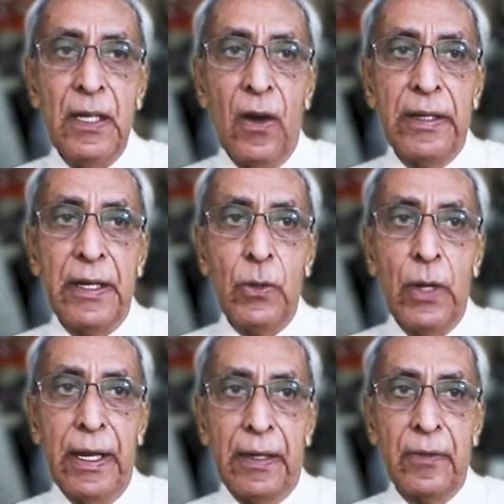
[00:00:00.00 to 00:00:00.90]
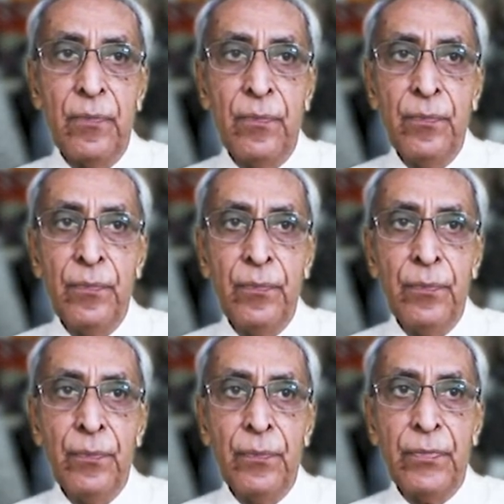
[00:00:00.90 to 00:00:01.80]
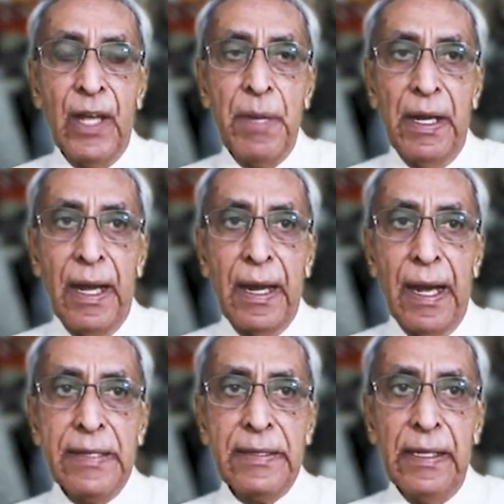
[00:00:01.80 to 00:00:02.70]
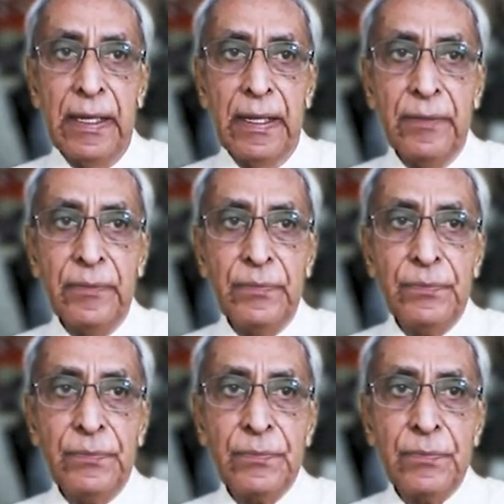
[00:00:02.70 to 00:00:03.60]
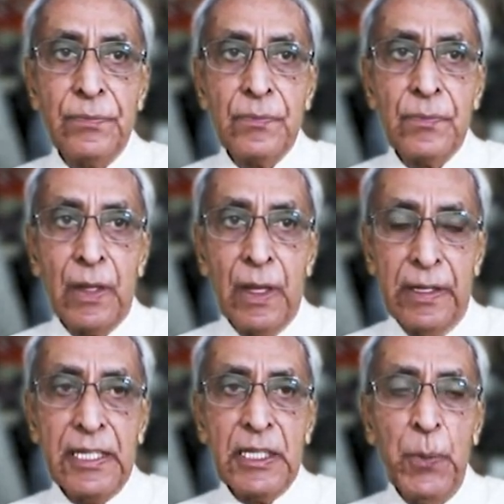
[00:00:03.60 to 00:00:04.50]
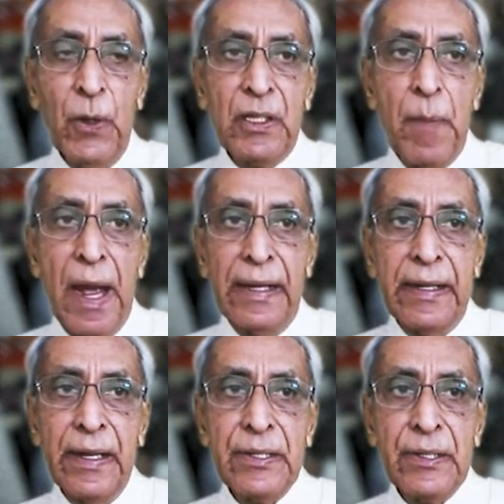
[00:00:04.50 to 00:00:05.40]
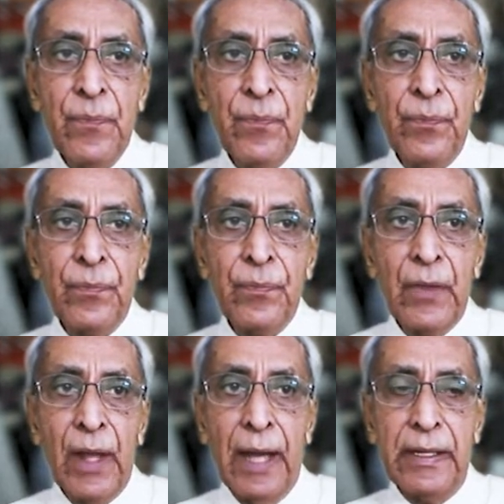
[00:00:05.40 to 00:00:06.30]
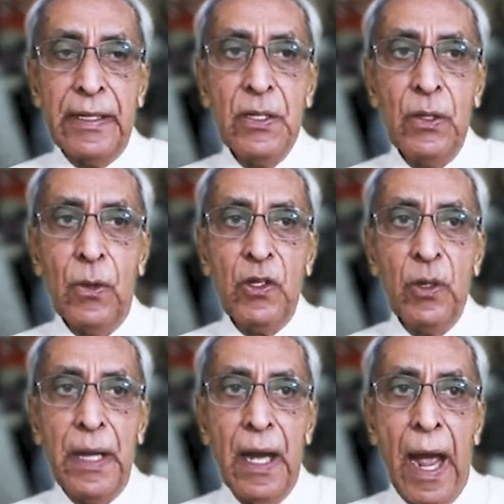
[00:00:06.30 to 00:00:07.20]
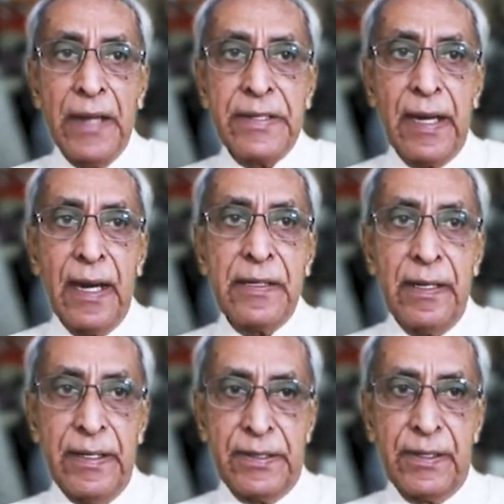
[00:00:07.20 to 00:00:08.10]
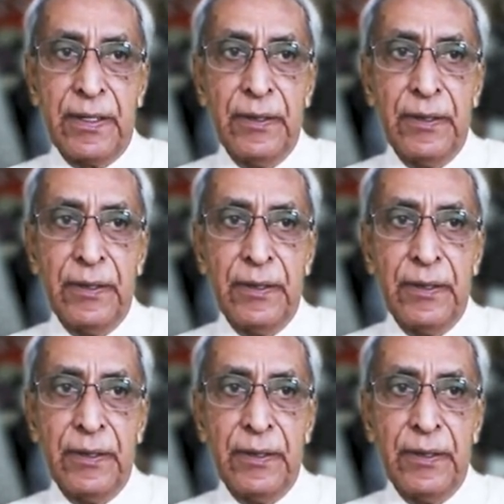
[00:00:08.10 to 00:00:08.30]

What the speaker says: on a due date, there may arise a risk for the bankers and it is known to be a abstract risk.